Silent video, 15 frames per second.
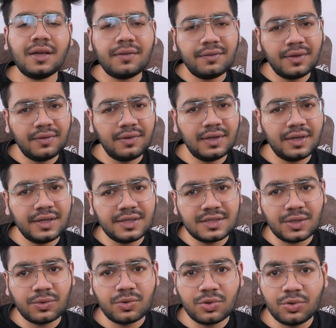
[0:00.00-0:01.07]
We will reach
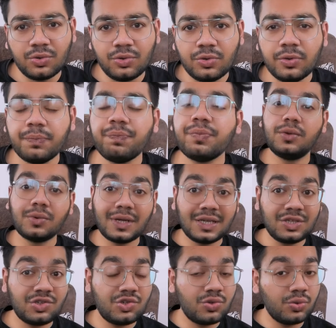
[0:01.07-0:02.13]
out to you. You
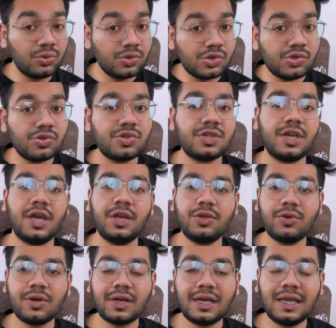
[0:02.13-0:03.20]
can choose to share your